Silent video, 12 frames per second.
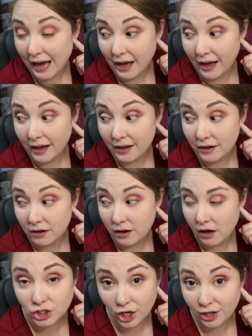and
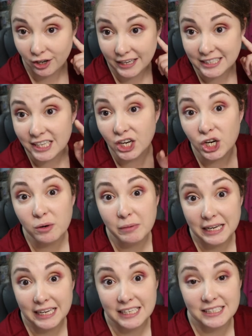start cooking dinner
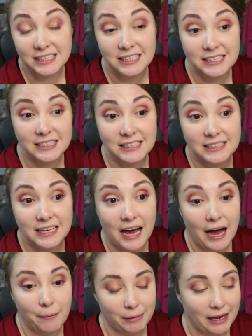because
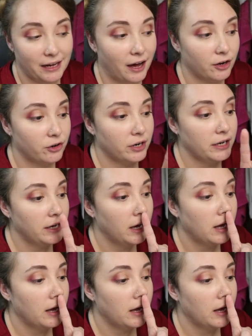I'm getting hungry.